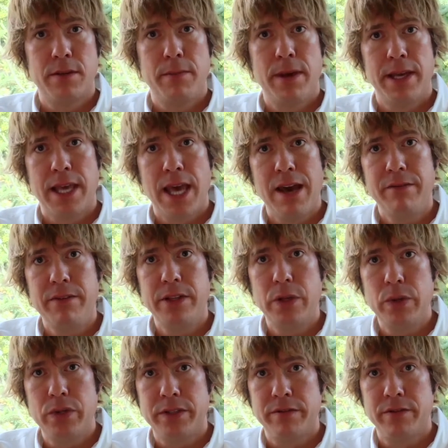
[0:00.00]
that make heavy
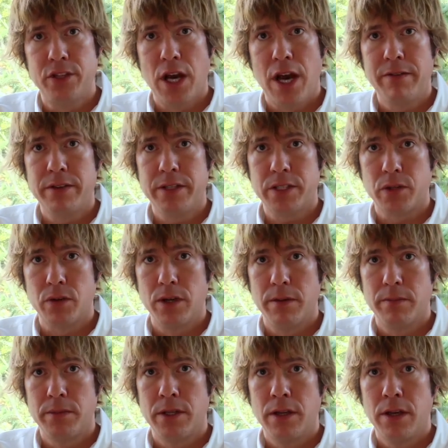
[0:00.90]
use of
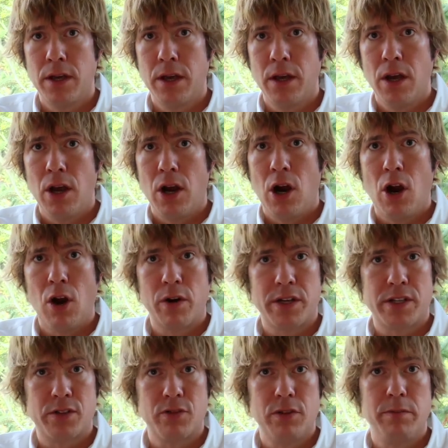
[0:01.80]
JavaScript are
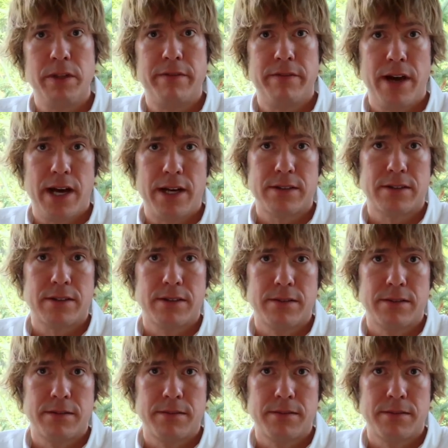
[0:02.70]
extremely fast.